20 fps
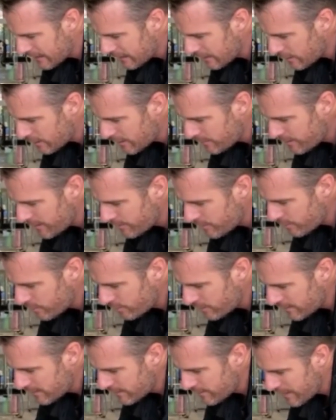a lot of
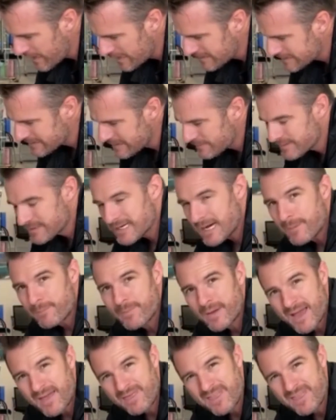people, the band slips up,